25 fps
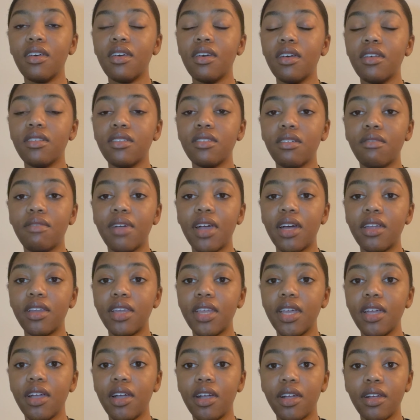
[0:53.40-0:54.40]

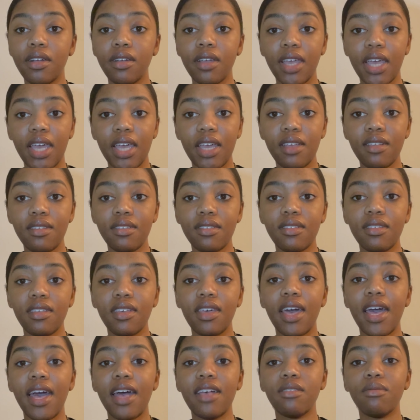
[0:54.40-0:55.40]
surrounding her case,
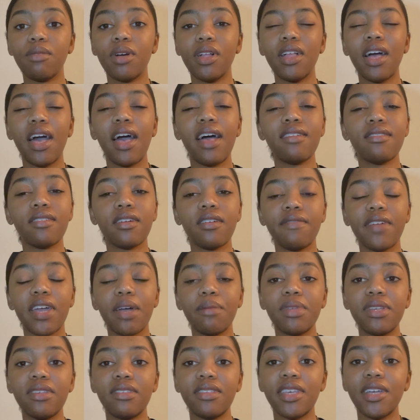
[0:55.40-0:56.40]
as well as her
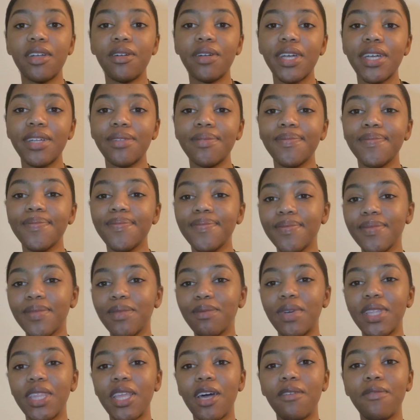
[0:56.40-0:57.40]
family secret.
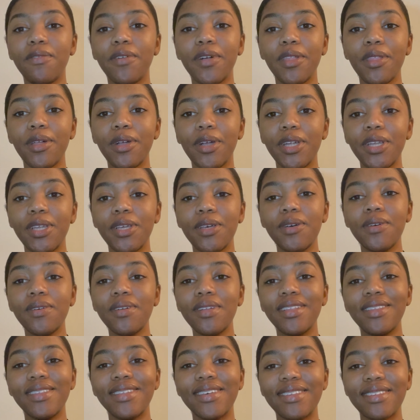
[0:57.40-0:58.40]
Without further ado,
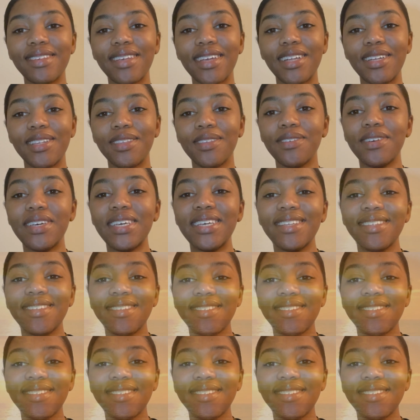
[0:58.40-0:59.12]
let's get into it.